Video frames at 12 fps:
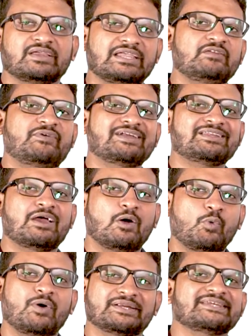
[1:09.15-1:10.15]
In fact,
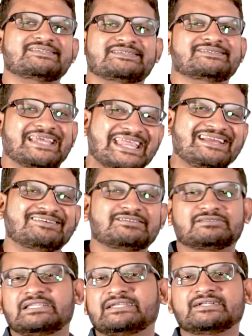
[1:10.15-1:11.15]
what is this
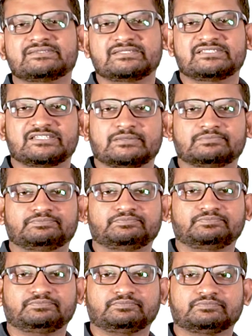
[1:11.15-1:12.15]
English legal system?
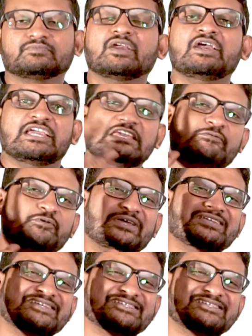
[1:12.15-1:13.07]
If you can